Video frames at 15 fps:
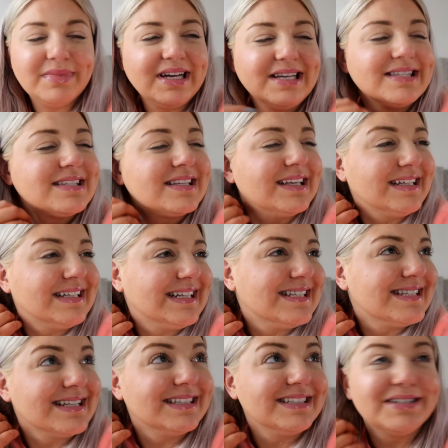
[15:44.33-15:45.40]
my skin
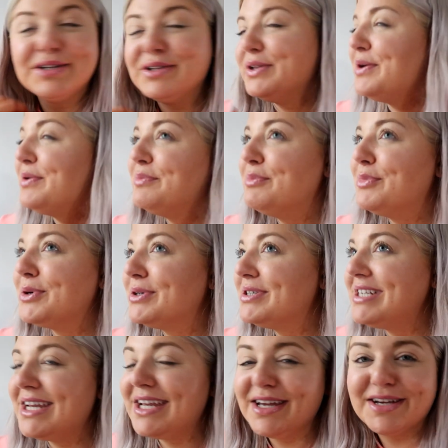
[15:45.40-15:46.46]
is a little more
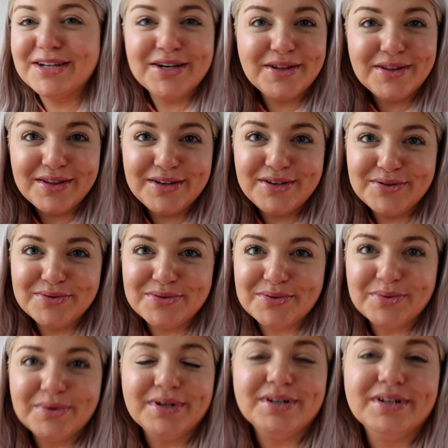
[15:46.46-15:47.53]
tan than
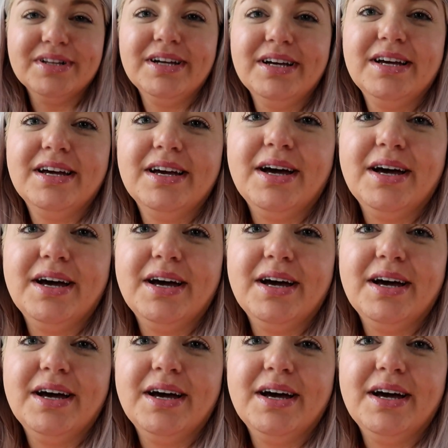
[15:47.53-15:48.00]
usual.